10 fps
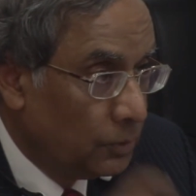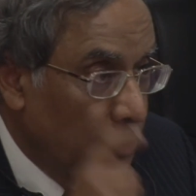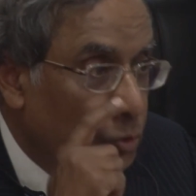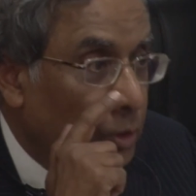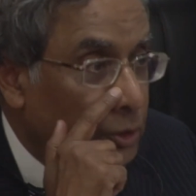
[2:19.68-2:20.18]

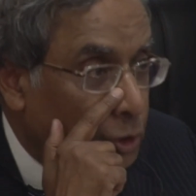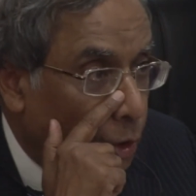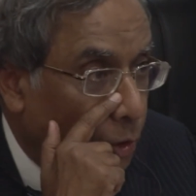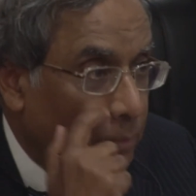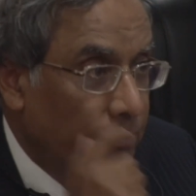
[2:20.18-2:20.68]
is to
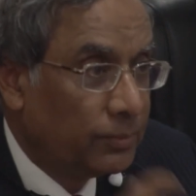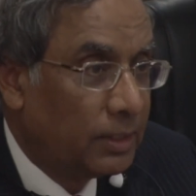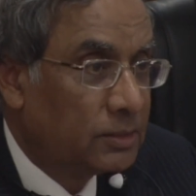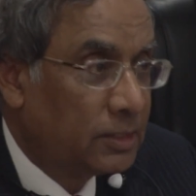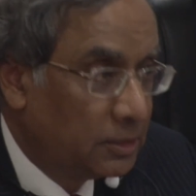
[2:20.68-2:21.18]
ensure
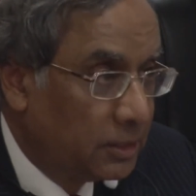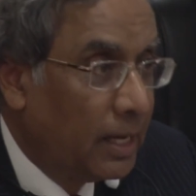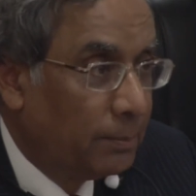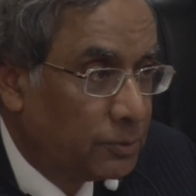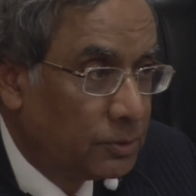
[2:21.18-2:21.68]
that such
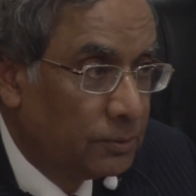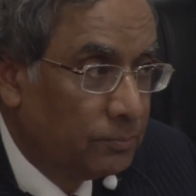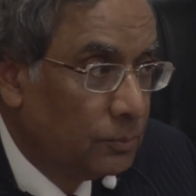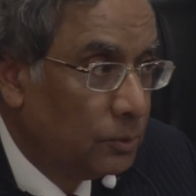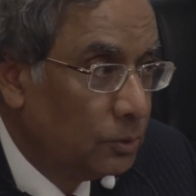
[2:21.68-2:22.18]
gaps
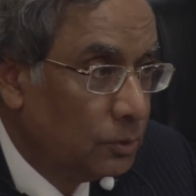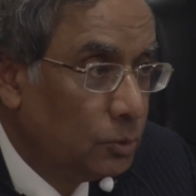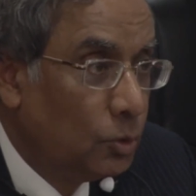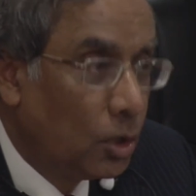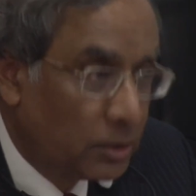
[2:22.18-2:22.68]

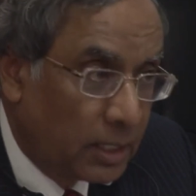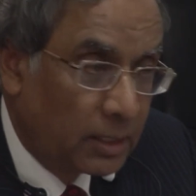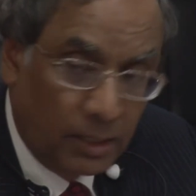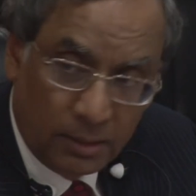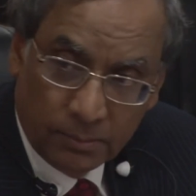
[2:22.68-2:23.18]
do not
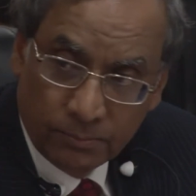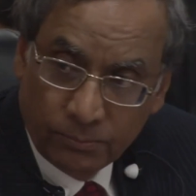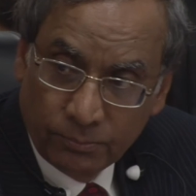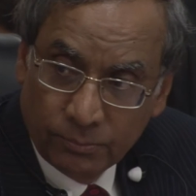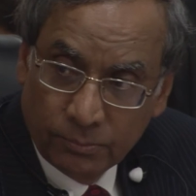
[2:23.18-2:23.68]
occur
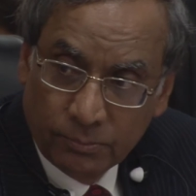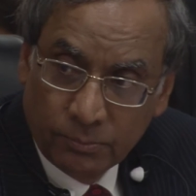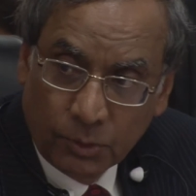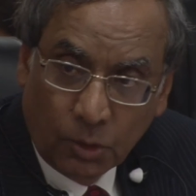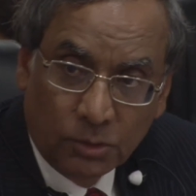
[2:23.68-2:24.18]

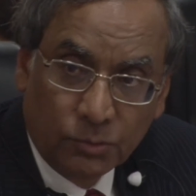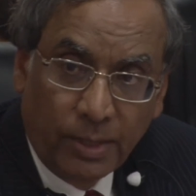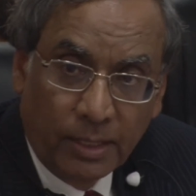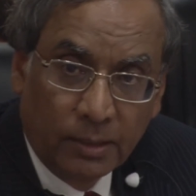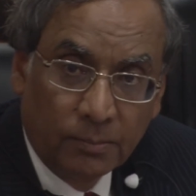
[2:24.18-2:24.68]
because
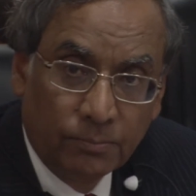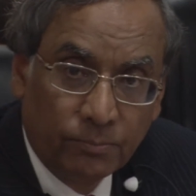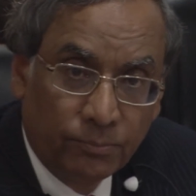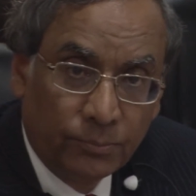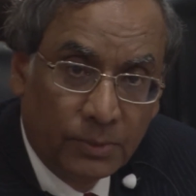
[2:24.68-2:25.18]
when
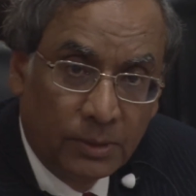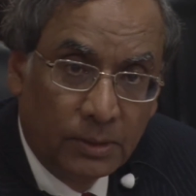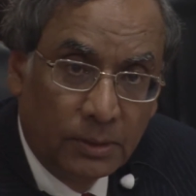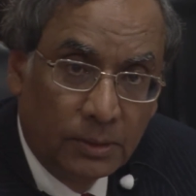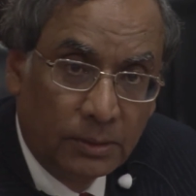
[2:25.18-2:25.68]

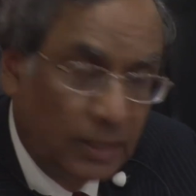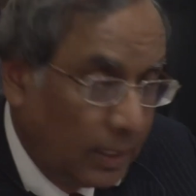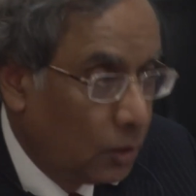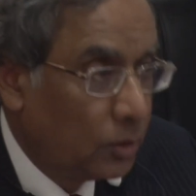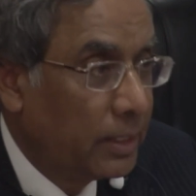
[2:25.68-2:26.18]

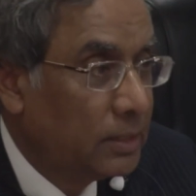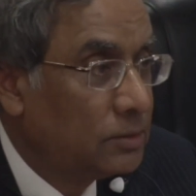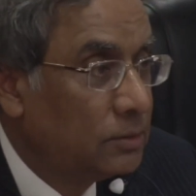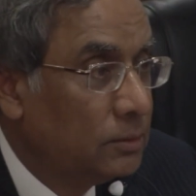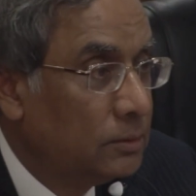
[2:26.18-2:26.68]
dialogue
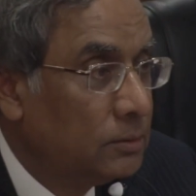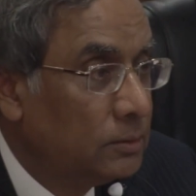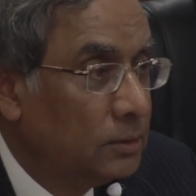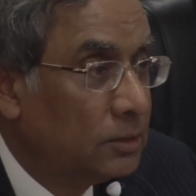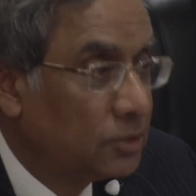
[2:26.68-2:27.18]
gets
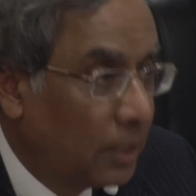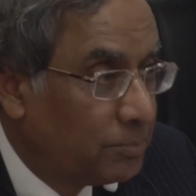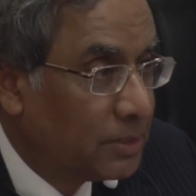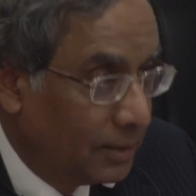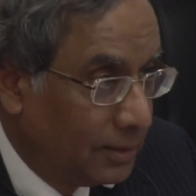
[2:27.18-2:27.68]

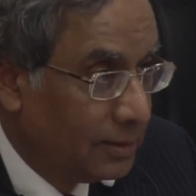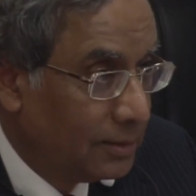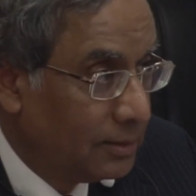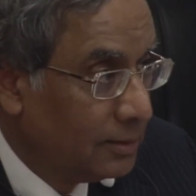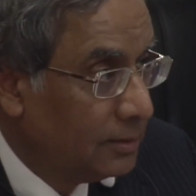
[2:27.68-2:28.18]
disrupted,
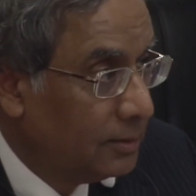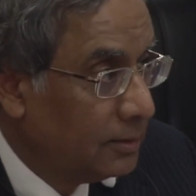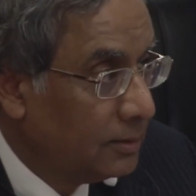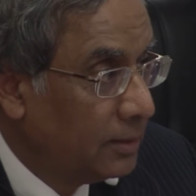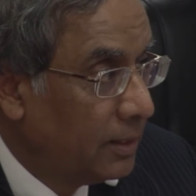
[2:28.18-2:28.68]

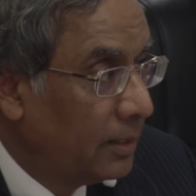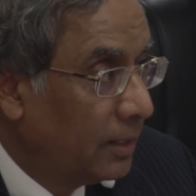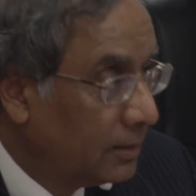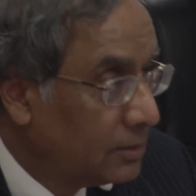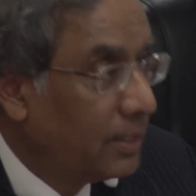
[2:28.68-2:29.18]
then
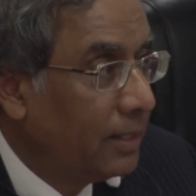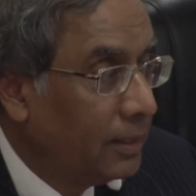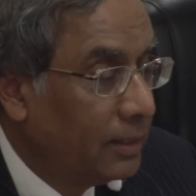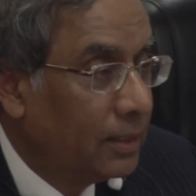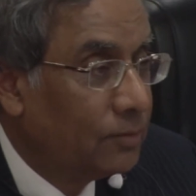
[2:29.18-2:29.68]

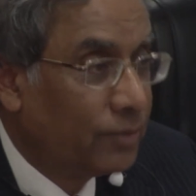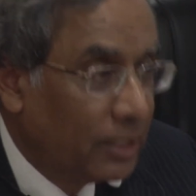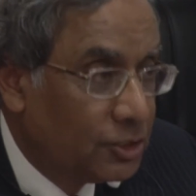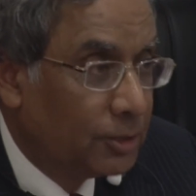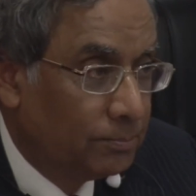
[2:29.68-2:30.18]
understanding and
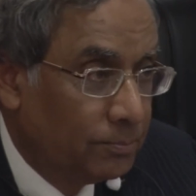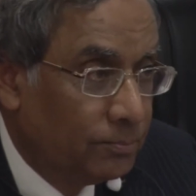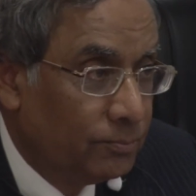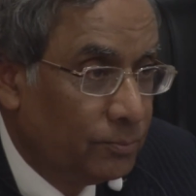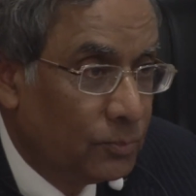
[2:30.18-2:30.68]
friendship
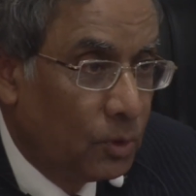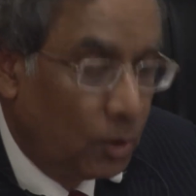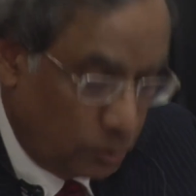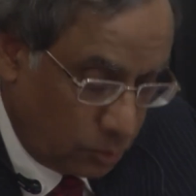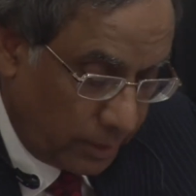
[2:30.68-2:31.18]

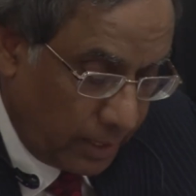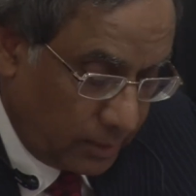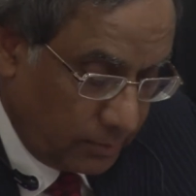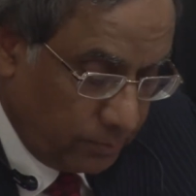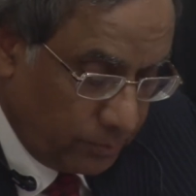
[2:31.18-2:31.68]
also
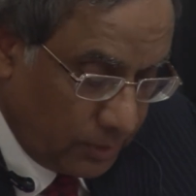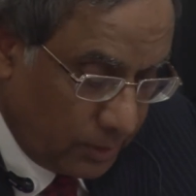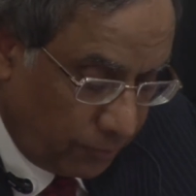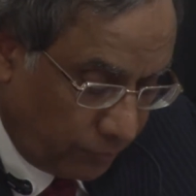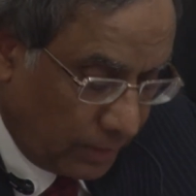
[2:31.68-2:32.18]
get
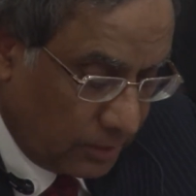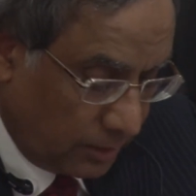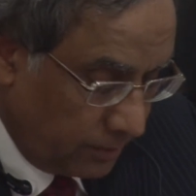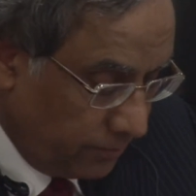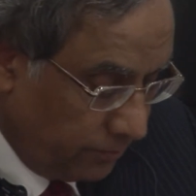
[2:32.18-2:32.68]
affected.